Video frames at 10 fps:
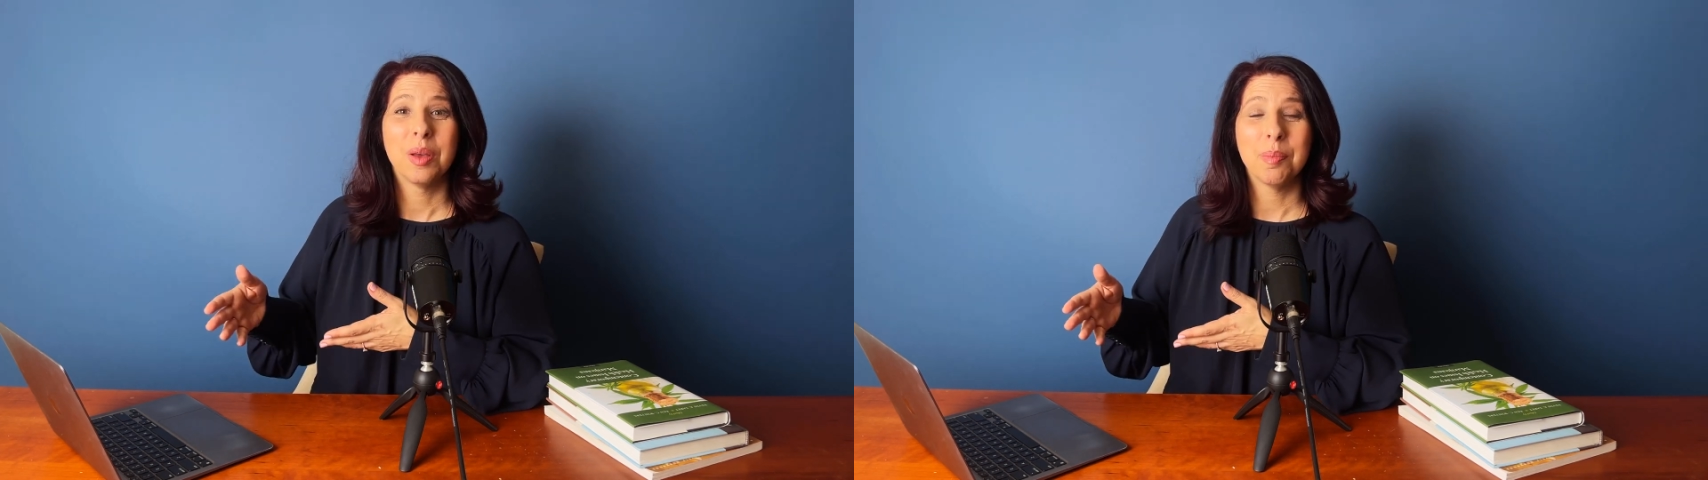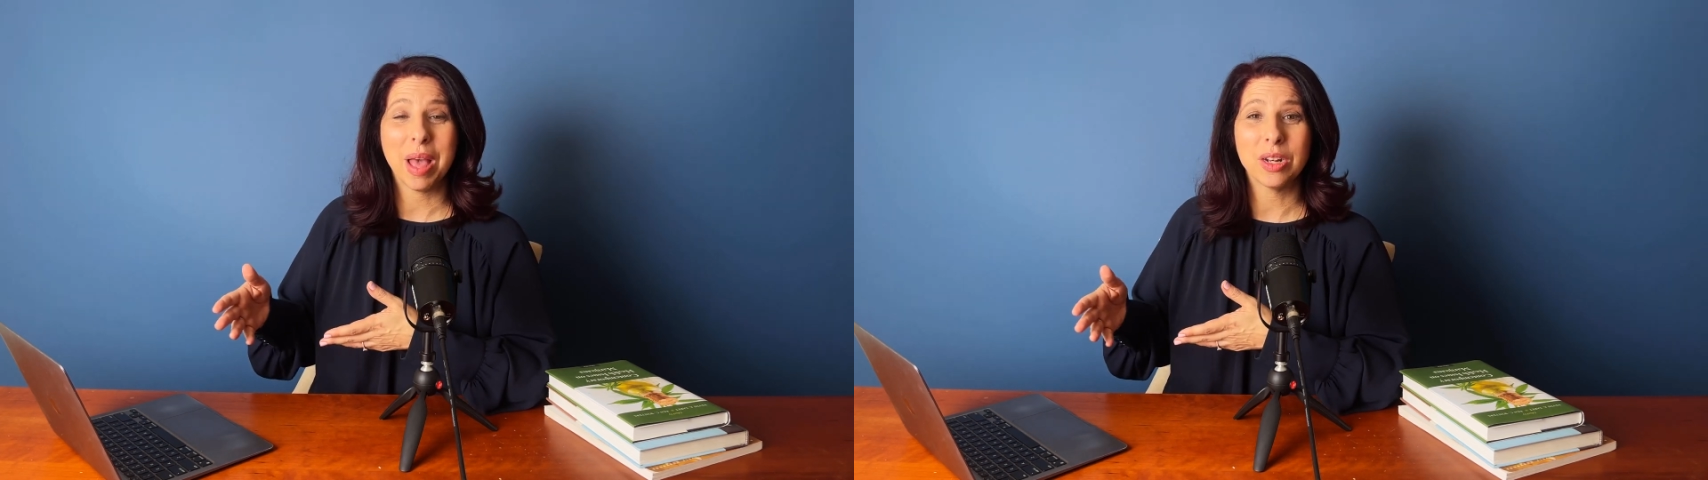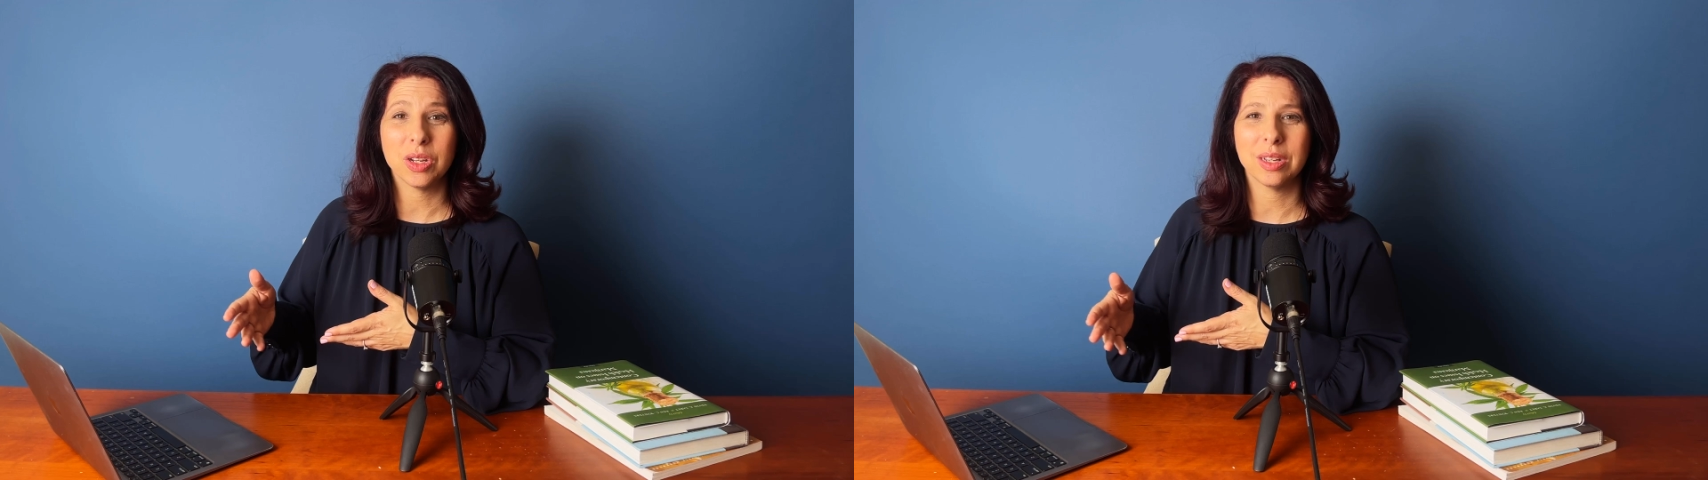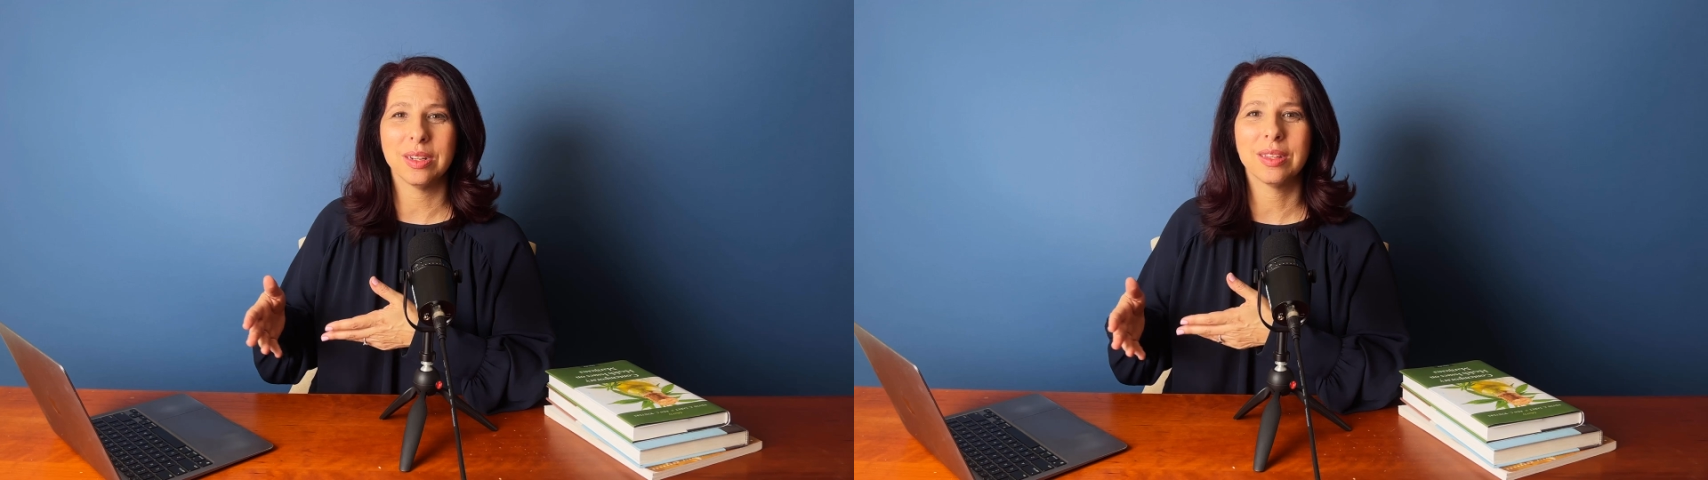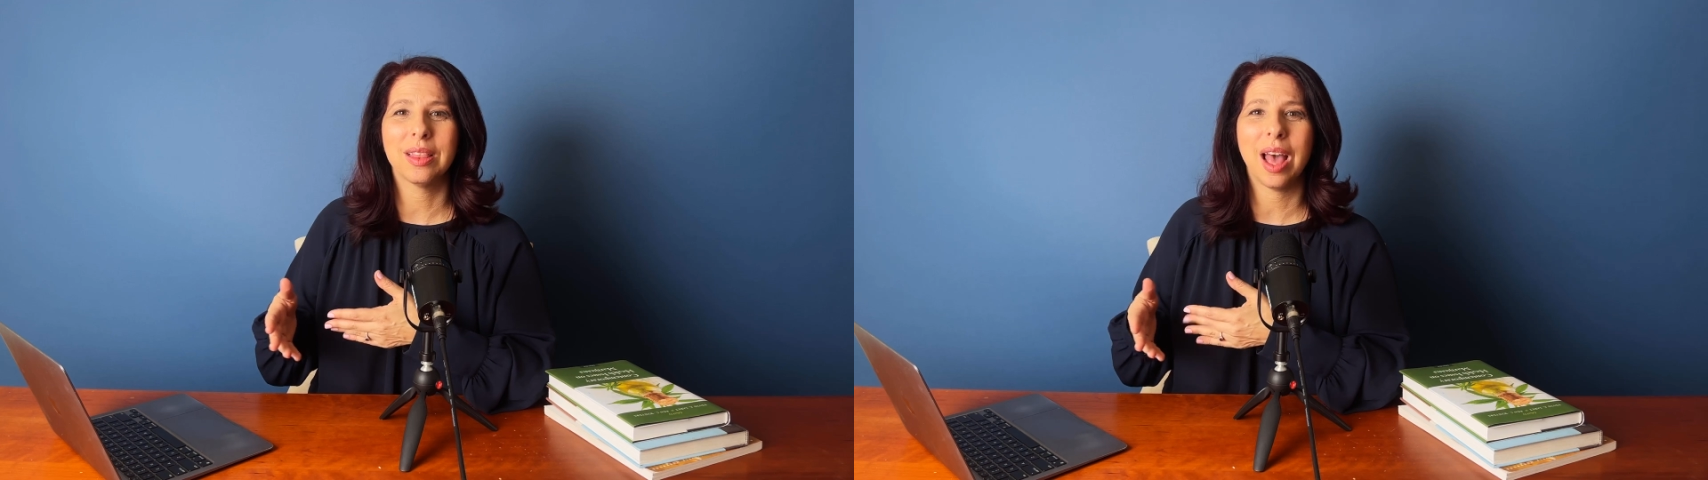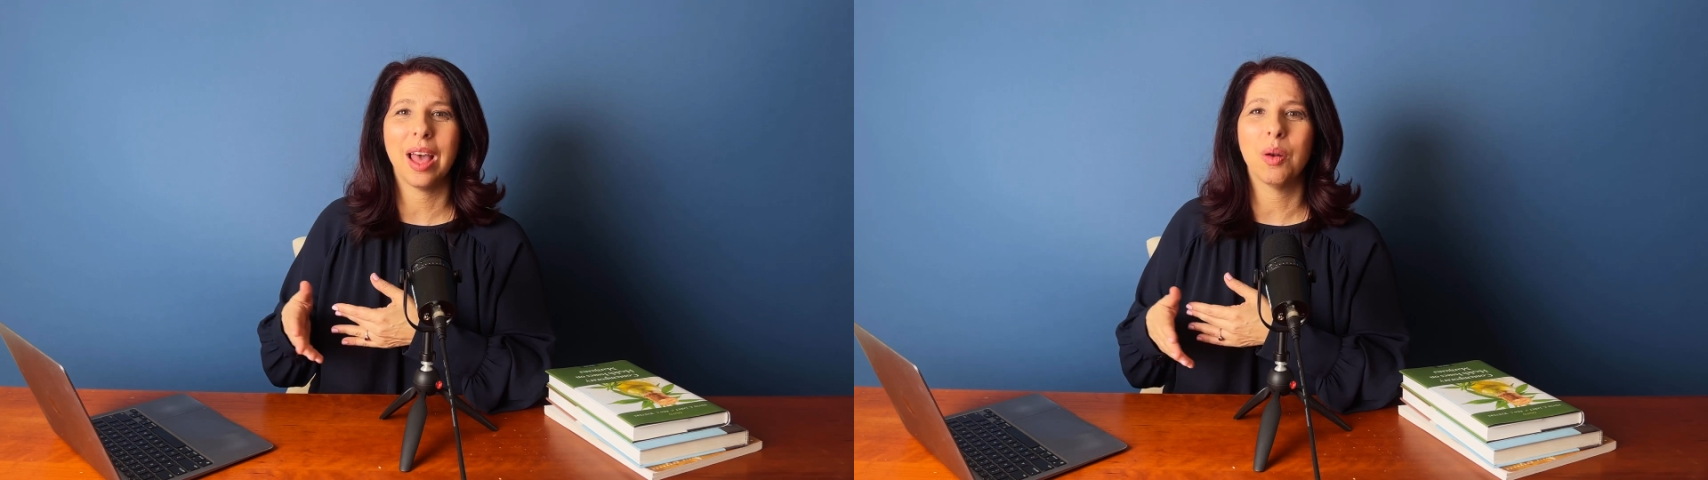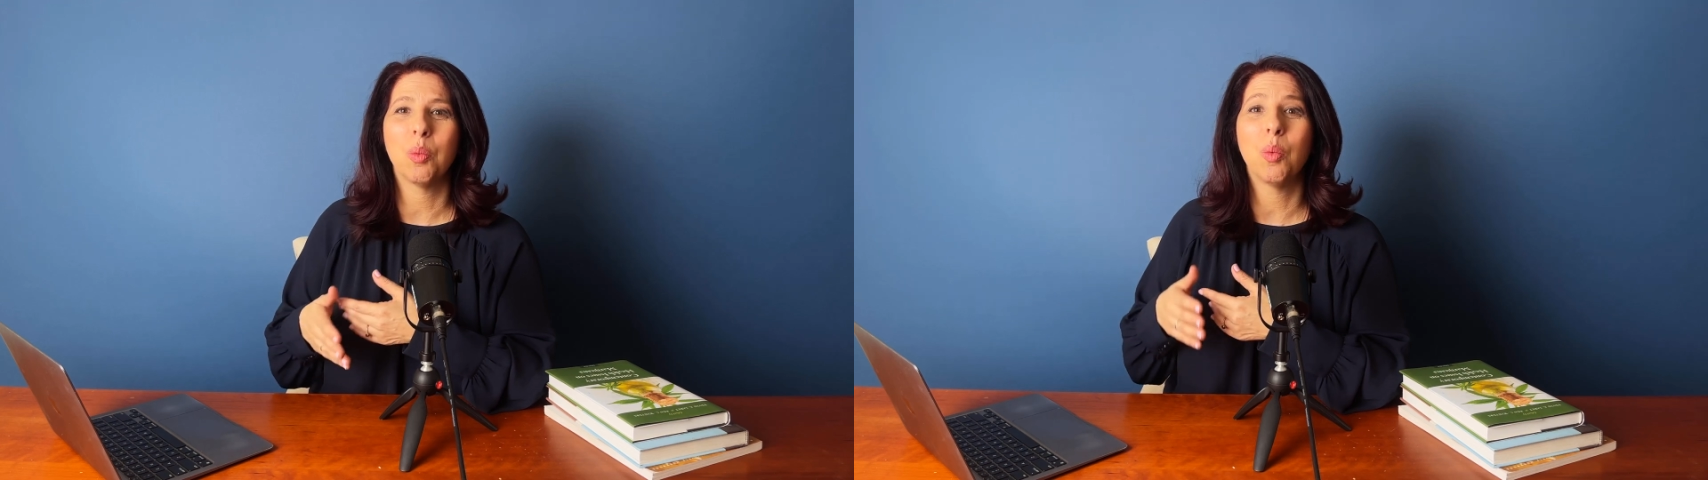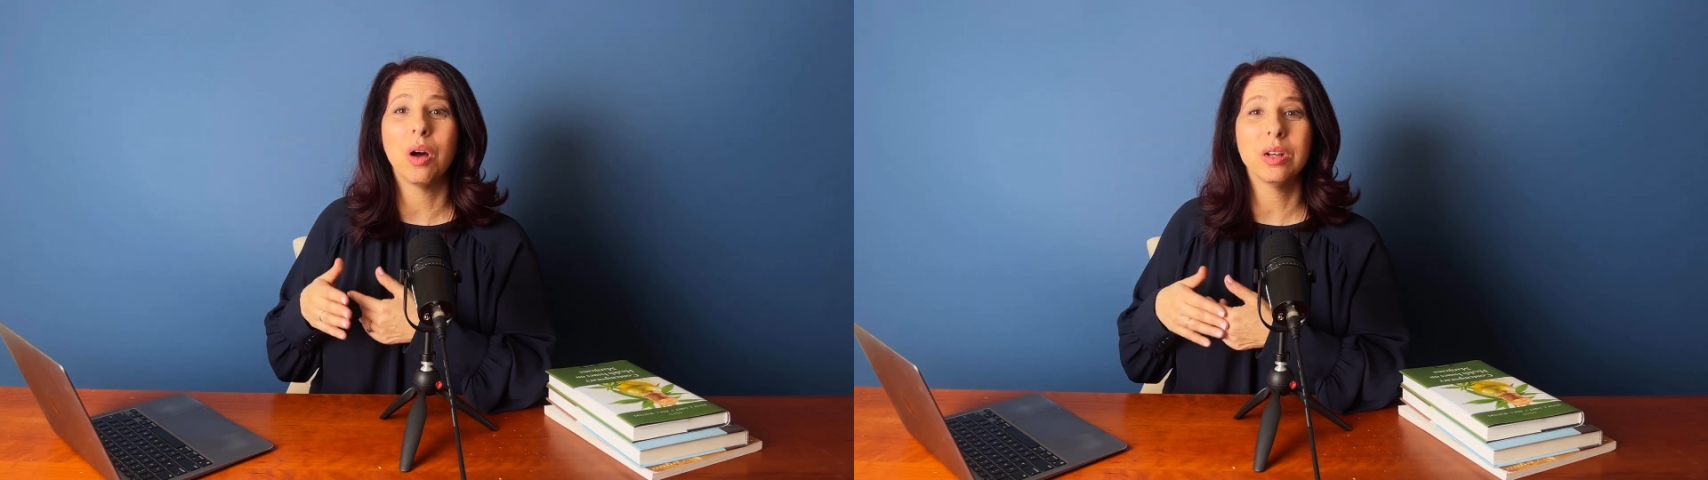mentioned
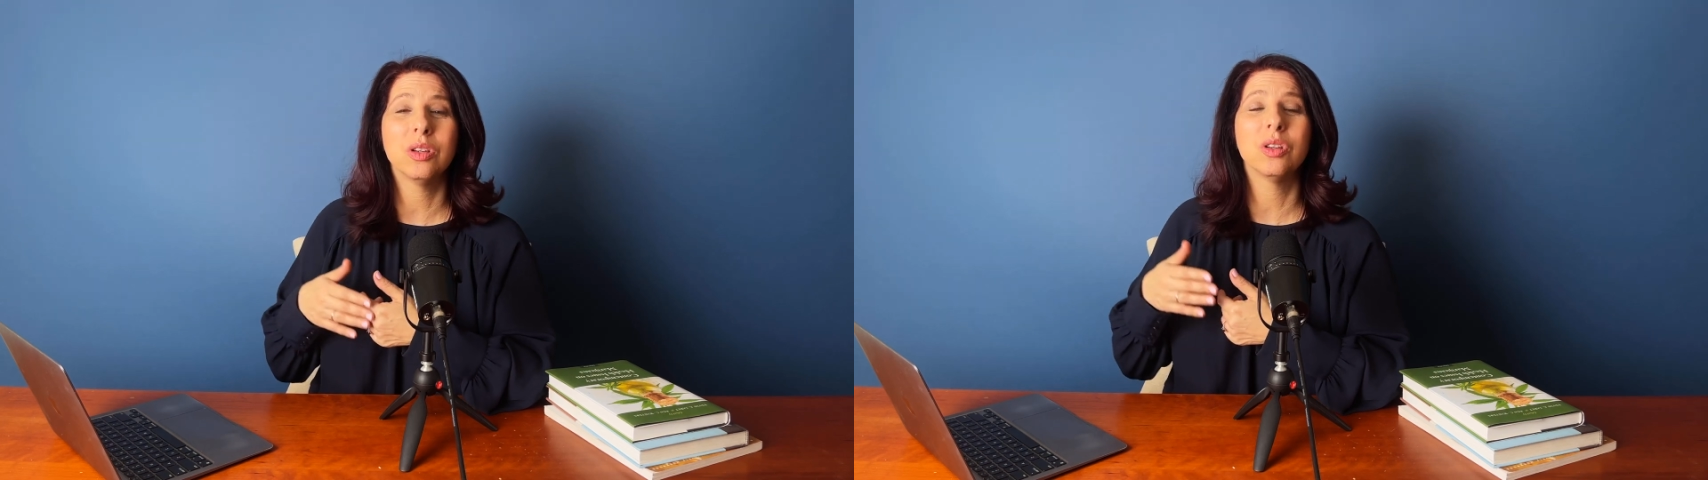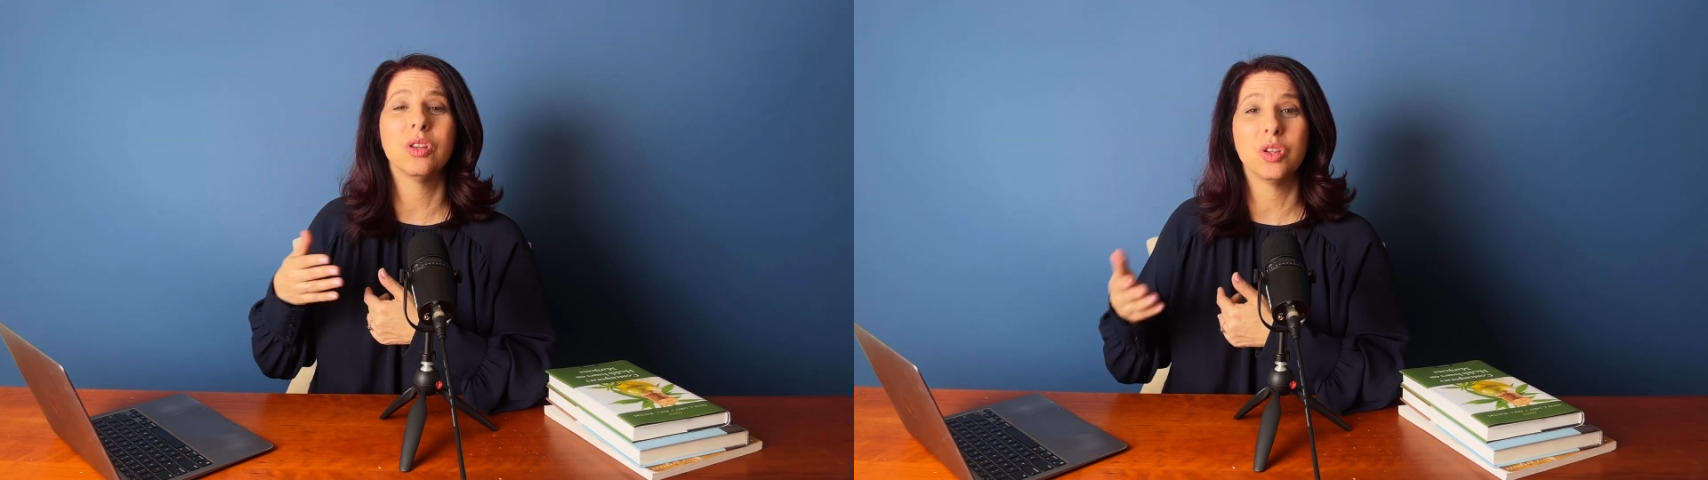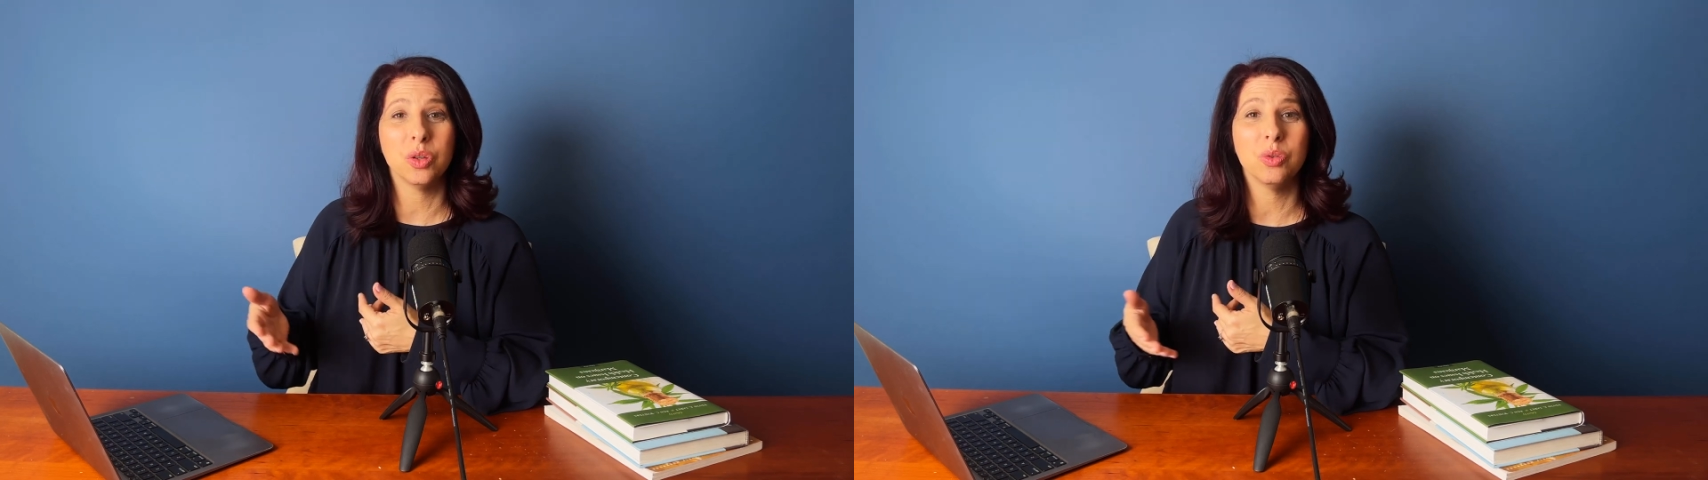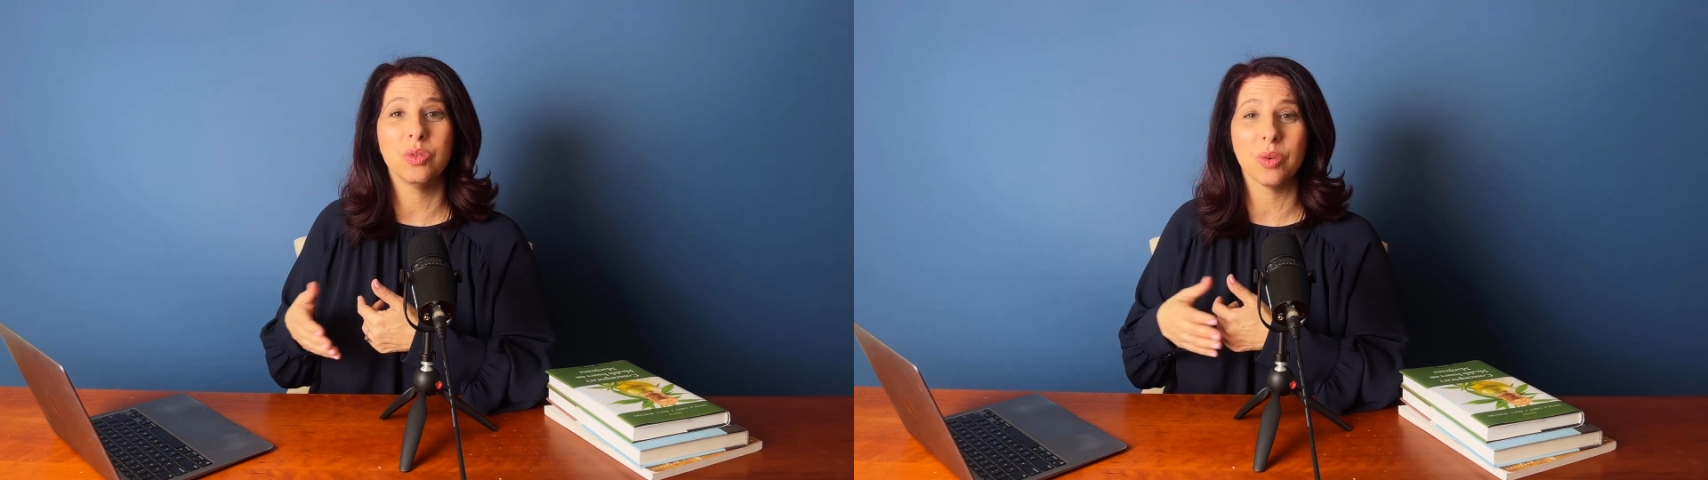that 1 to 2